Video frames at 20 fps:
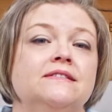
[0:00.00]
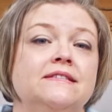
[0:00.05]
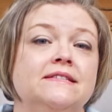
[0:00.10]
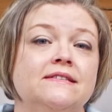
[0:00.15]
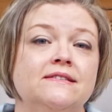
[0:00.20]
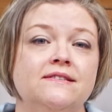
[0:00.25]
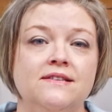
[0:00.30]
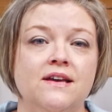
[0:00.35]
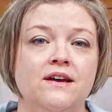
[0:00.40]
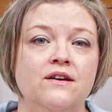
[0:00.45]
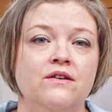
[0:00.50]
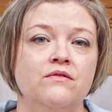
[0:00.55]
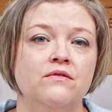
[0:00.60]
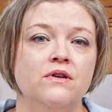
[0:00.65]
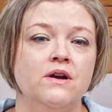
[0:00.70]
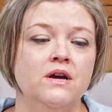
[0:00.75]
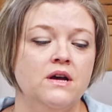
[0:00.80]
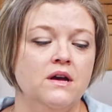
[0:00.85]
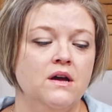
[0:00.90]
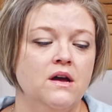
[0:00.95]
So
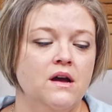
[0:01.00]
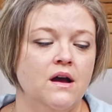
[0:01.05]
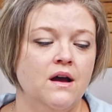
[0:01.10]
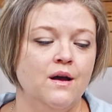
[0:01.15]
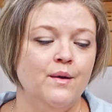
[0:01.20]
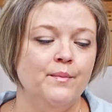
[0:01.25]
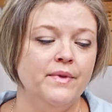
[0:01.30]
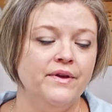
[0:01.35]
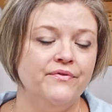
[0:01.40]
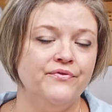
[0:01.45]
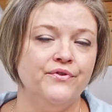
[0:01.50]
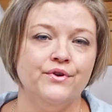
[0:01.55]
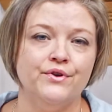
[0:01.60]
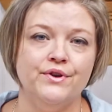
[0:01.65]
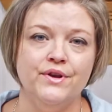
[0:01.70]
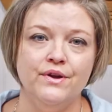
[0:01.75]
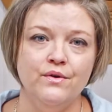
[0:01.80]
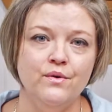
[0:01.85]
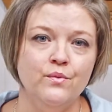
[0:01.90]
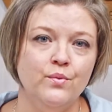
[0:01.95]
if you're
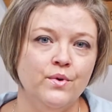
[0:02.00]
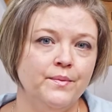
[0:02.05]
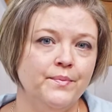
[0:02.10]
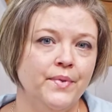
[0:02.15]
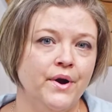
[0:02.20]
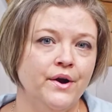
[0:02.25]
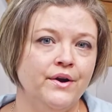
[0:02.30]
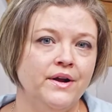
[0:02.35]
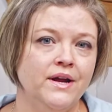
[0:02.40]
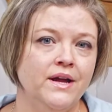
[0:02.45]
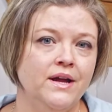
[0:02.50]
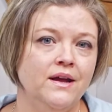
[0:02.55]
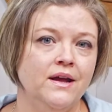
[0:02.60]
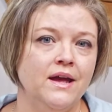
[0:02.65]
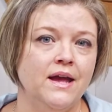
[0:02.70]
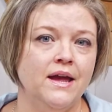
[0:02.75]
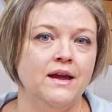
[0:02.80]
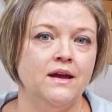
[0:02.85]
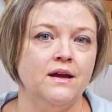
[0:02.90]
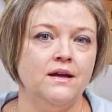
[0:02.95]
new to wood burning
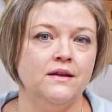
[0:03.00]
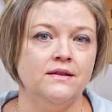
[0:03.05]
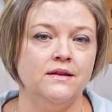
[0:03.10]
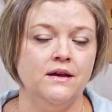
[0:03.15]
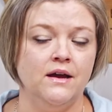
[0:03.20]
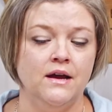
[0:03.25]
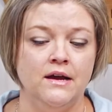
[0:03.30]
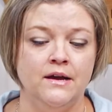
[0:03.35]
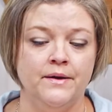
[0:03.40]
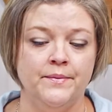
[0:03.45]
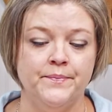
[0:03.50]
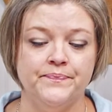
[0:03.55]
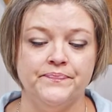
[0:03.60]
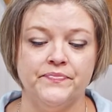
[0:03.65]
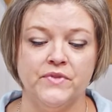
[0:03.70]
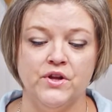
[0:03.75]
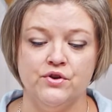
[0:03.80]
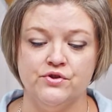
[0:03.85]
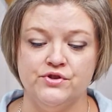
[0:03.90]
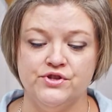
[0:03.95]

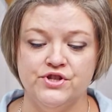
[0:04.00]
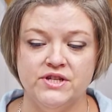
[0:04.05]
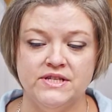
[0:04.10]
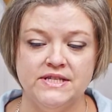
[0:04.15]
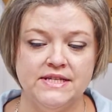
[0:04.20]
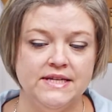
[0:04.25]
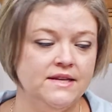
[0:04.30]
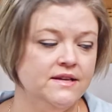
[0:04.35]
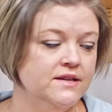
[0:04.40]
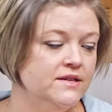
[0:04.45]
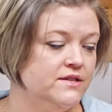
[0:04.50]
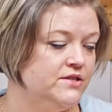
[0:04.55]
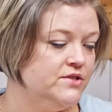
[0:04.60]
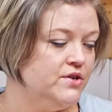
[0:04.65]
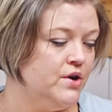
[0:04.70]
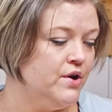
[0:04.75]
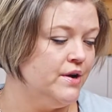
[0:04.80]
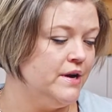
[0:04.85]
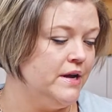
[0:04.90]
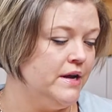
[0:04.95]
and you're just getting
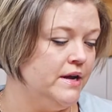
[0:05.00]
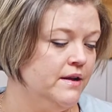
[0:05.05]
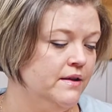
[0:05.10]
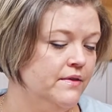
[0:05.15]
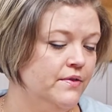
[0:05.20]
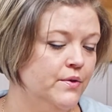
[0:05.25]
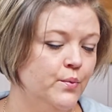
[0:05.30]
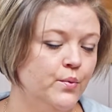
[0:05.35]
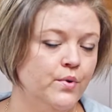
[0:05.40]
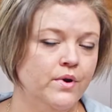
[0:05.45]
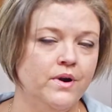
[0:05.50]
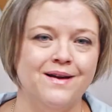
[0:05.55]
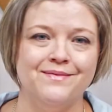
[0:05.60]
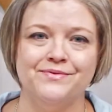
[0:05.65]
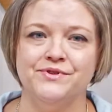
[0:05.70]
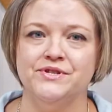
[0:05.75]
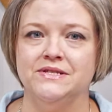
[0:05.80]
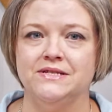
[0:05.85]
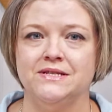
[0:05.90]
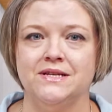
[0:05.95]
started, the wood
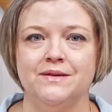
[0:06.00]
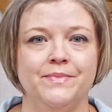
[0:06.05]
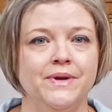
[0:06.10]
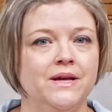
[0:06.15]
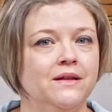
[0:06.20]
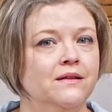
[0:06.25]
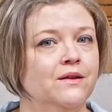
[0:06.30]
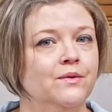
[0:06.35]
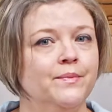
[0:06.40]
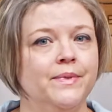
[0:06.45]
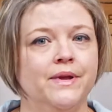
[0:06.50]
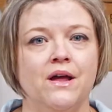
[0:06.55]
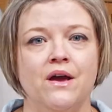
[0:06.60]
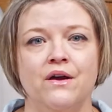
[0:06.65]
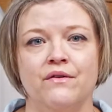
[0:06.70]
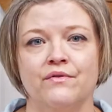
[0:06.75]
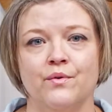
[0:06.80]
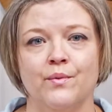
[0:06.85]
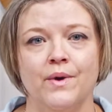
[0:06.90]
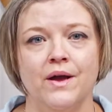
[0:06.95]
options can be a little bit
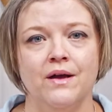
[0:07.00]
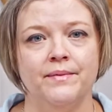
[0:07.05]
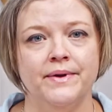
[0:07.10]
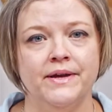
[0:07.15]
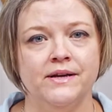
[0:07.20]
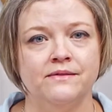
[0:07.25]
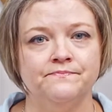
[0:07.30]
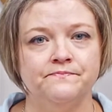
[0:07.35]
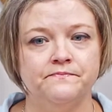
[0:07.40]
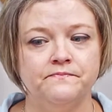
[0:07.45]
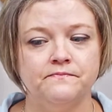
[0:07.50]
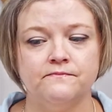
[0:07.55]
overwhelming.